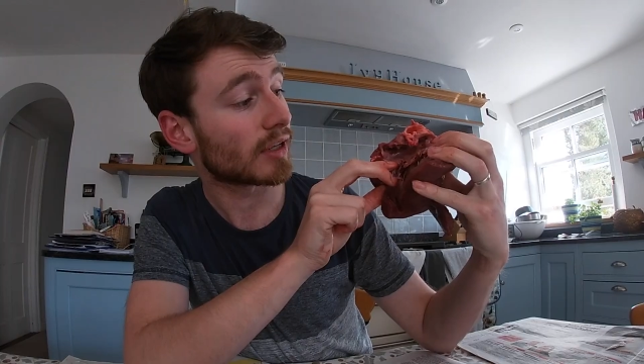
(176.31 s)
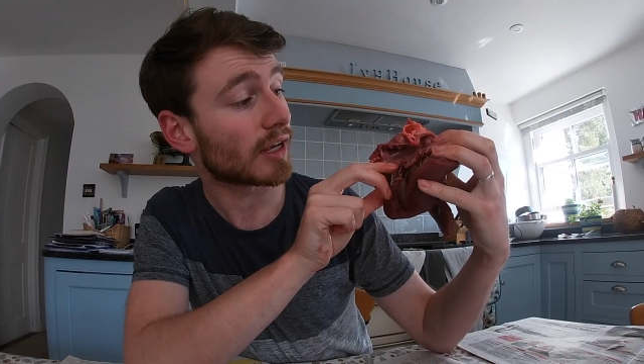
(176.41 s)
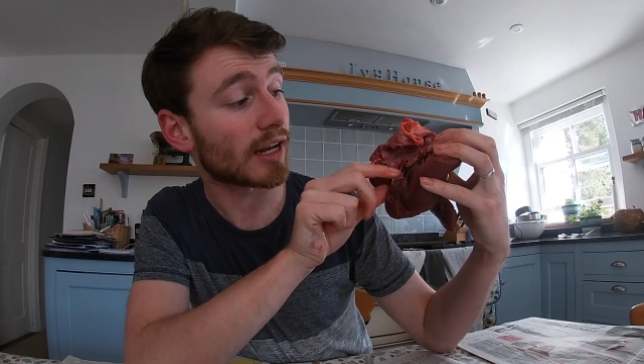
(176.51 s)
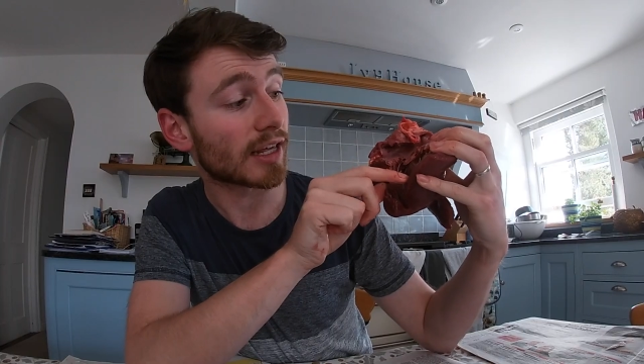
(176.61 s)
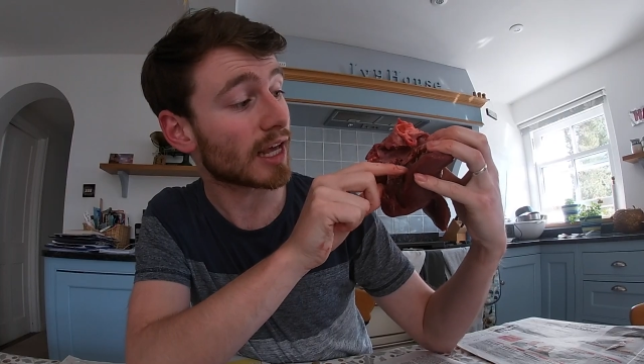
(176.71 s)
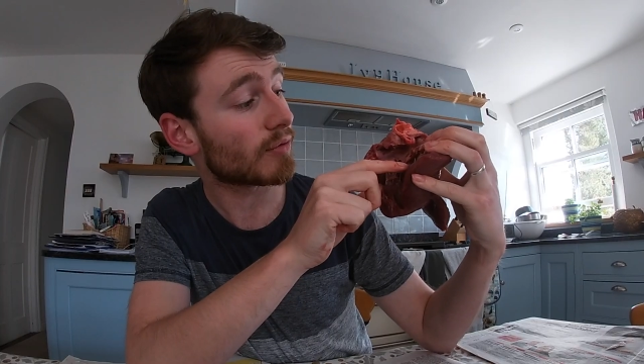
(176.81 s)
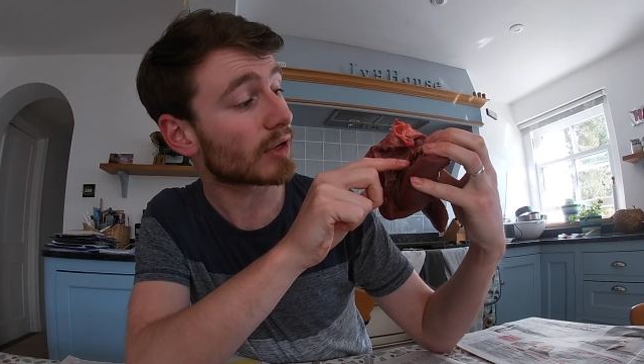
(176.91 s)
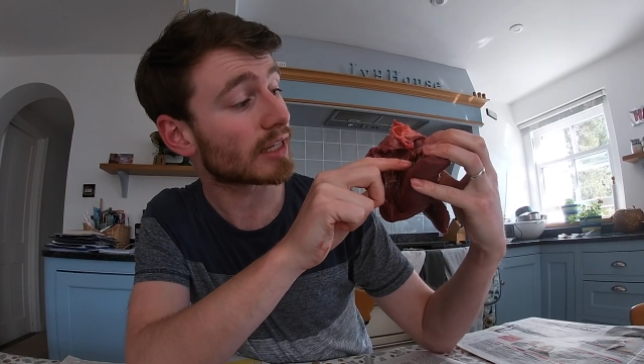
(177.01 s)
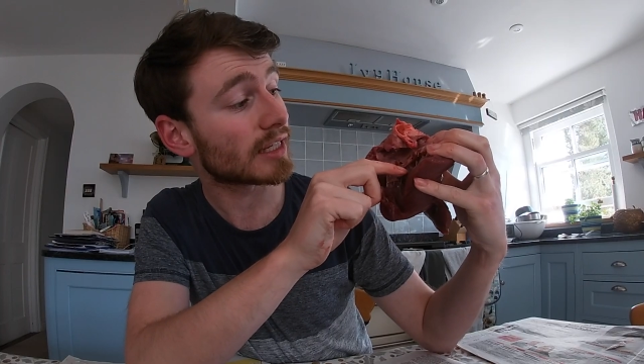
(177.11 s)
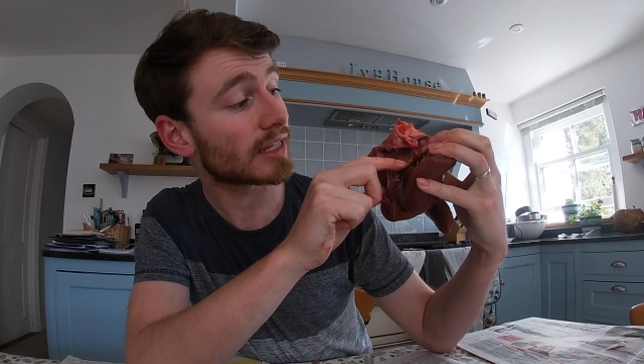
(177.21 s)
And again, we
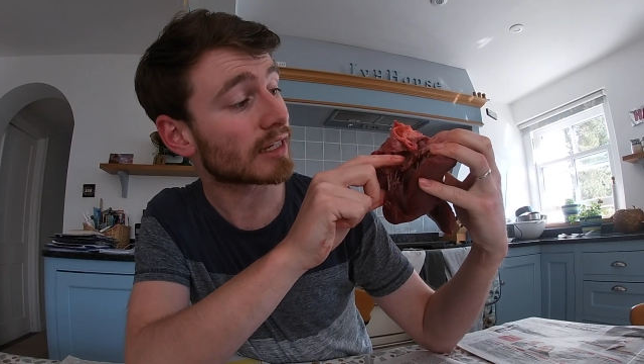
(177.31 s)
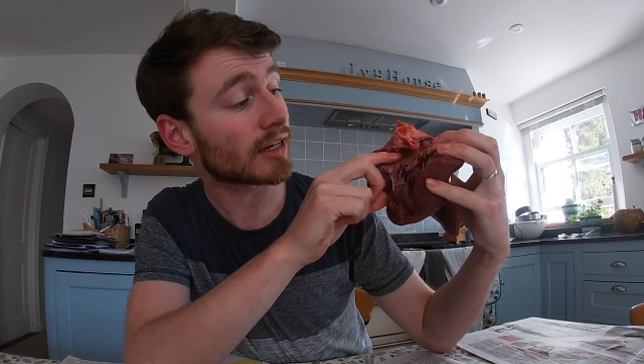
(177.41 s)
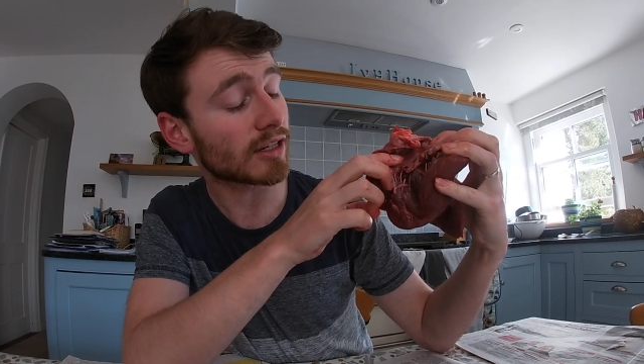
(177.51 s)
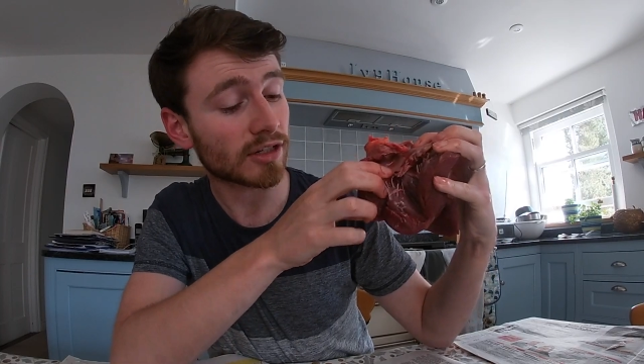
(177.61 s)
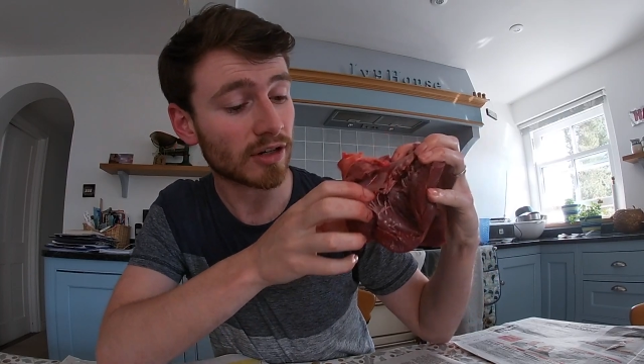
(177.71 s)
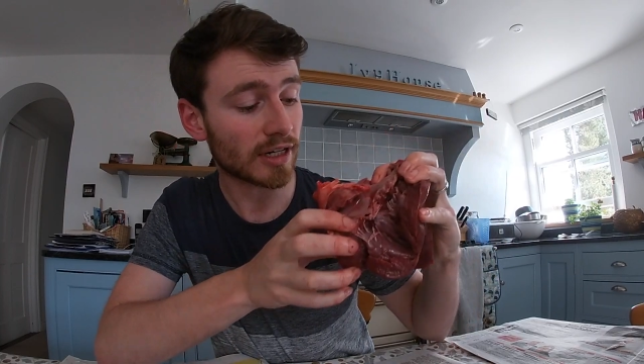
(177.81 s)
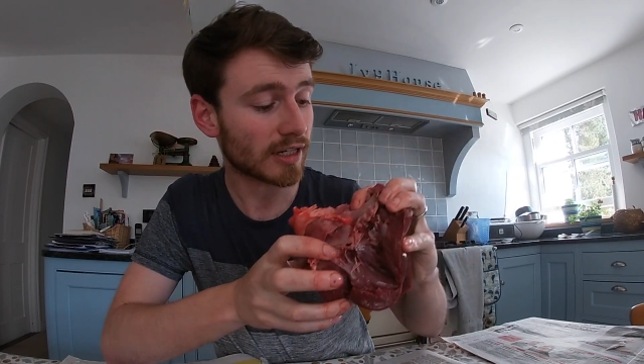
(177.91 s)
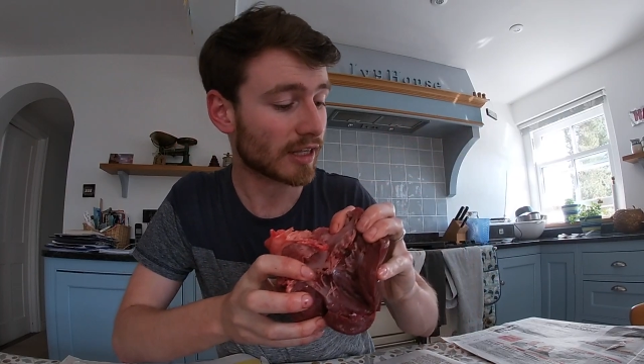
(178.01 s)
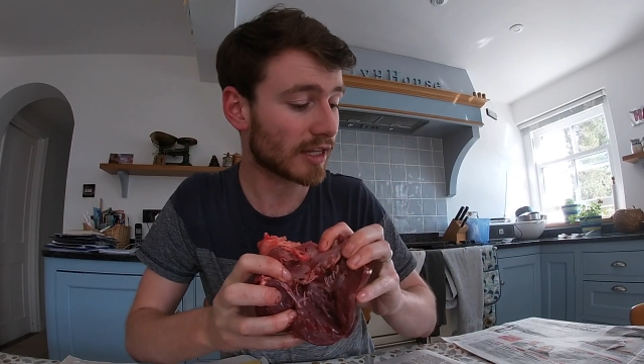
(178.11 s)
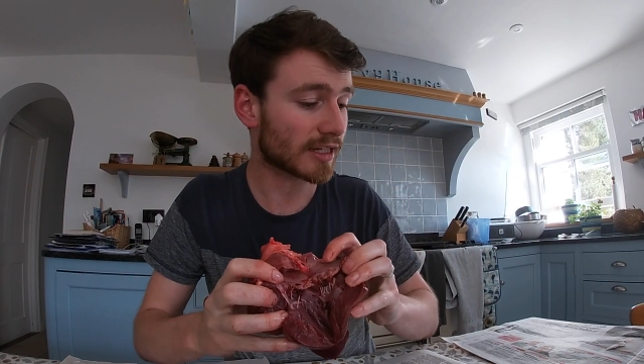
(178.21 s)
can see these heart
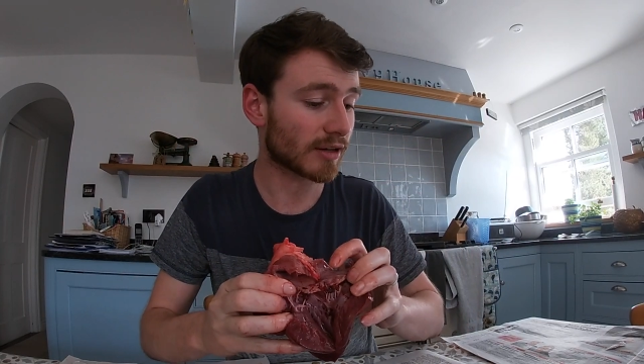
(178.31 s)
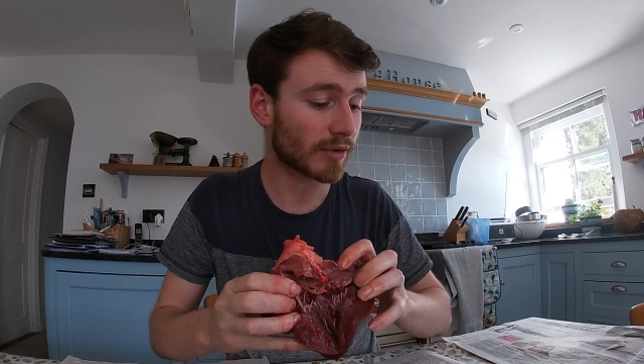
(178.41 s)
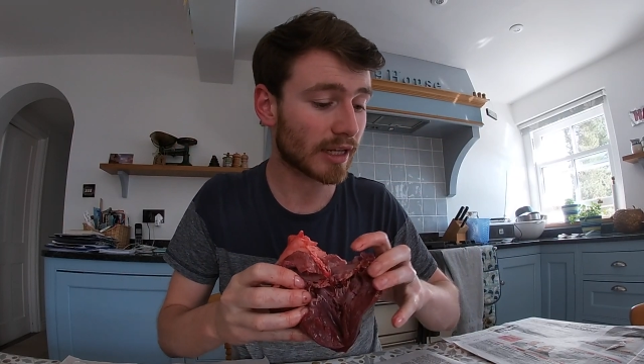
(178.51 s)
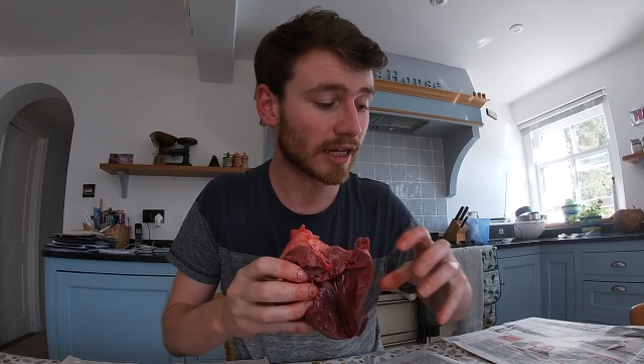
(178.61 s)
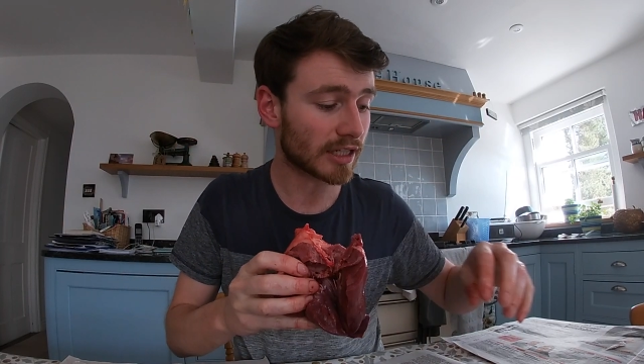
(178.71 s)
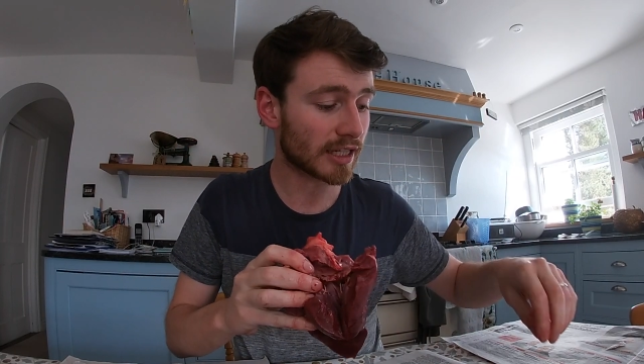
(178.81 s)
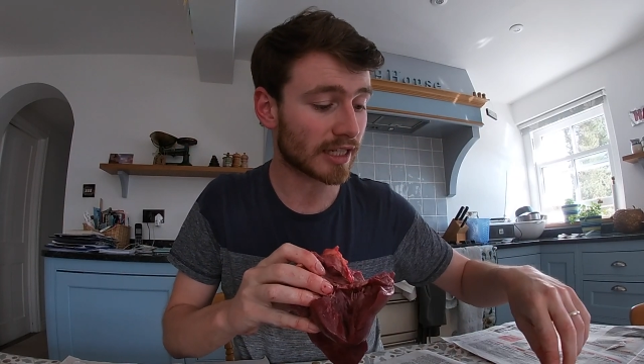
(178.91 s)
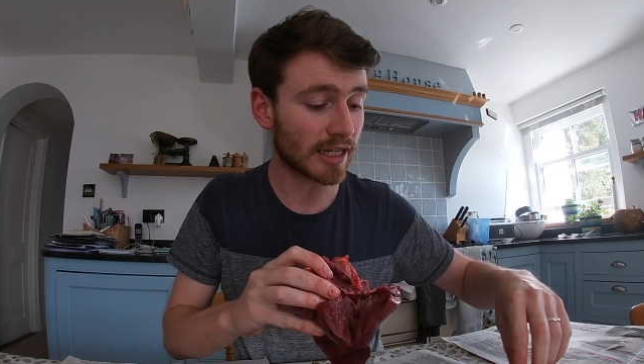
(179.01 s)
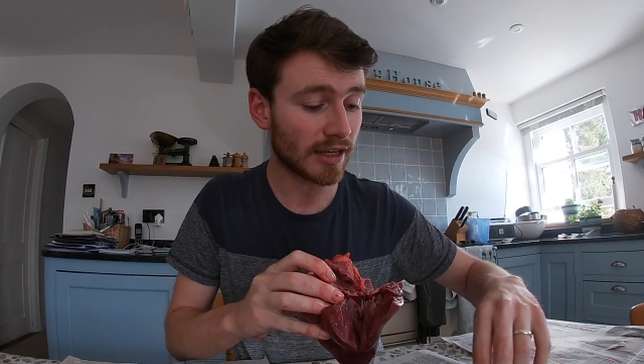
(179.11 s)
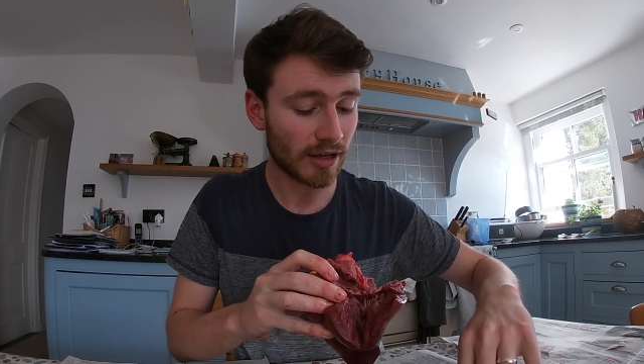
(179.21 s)
strings, and this time we can actually
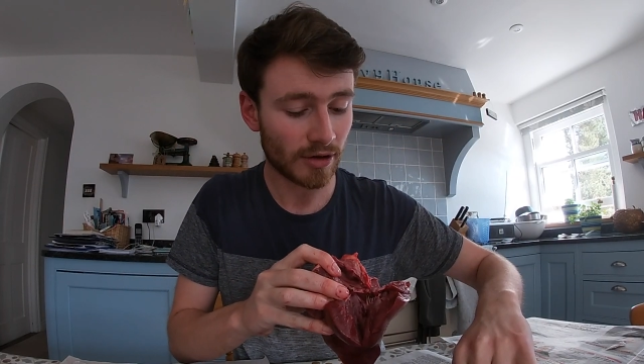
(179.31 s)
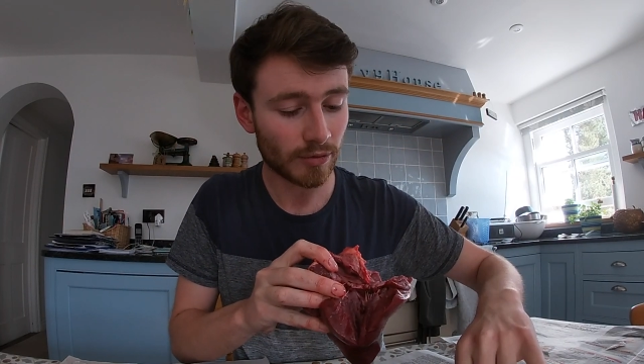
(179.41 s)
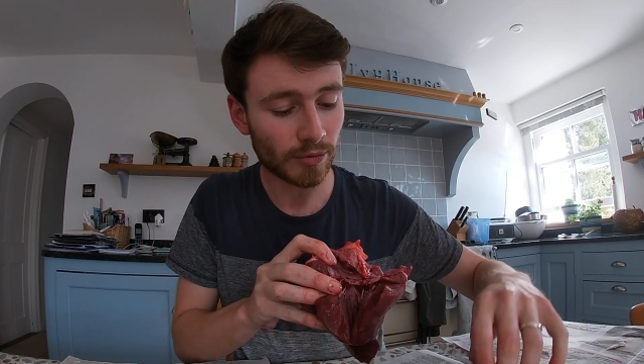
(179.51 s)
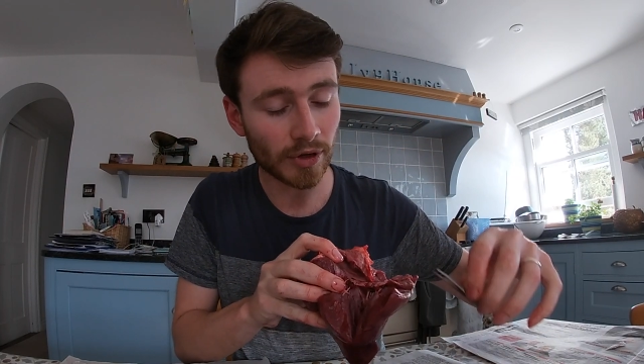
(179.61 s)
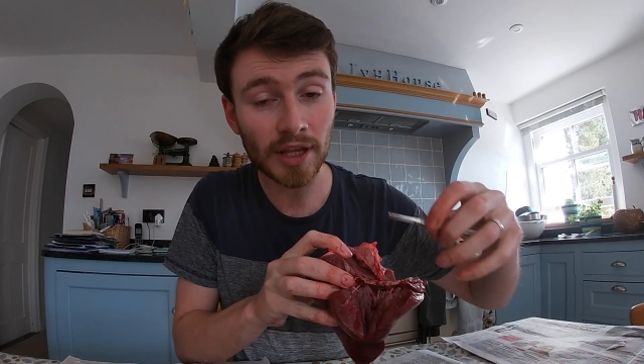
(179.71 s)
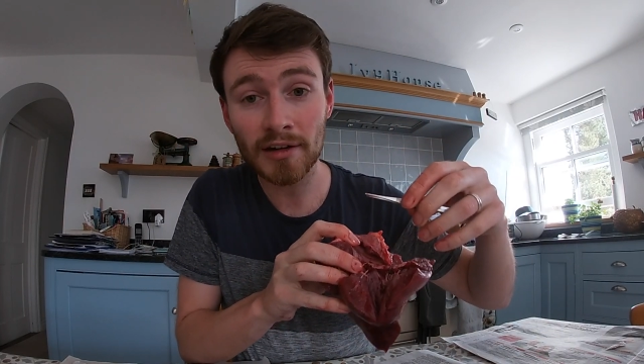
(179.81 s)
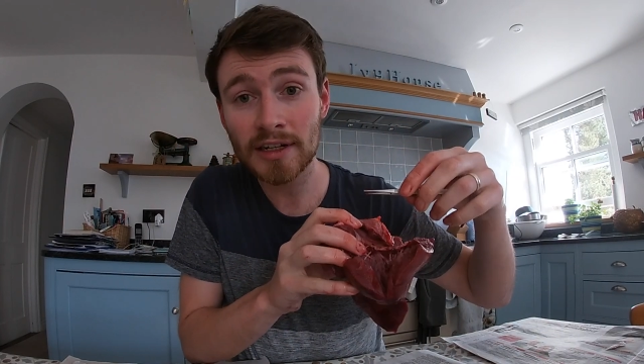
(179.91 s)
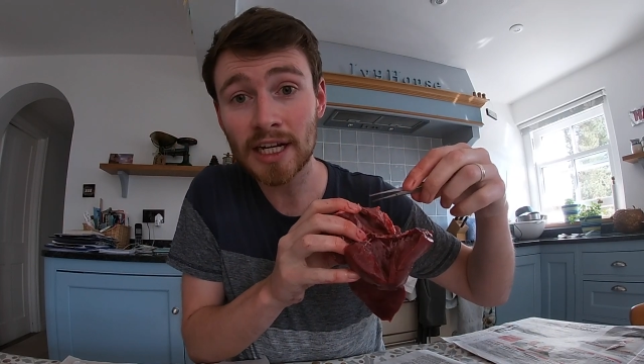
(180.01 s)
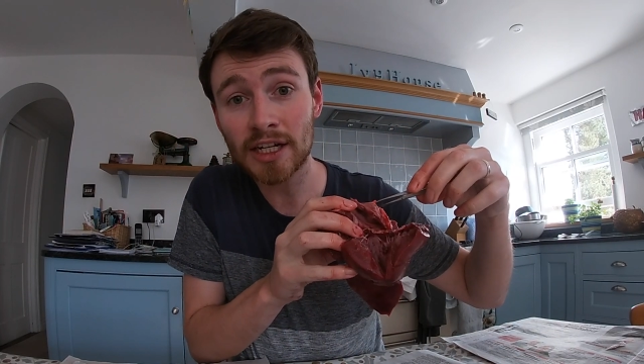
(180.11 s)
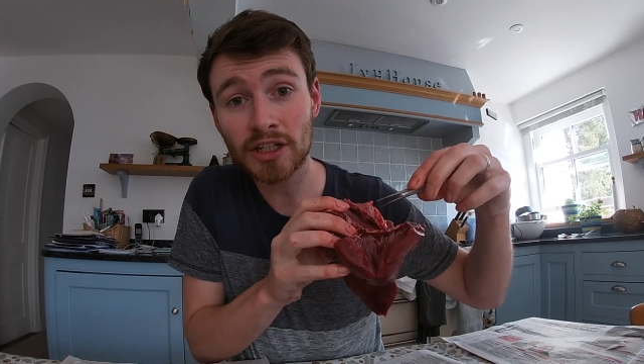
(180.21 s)
see what they're
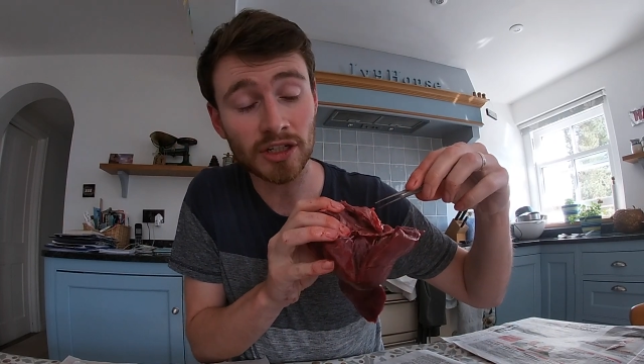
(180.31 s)
attached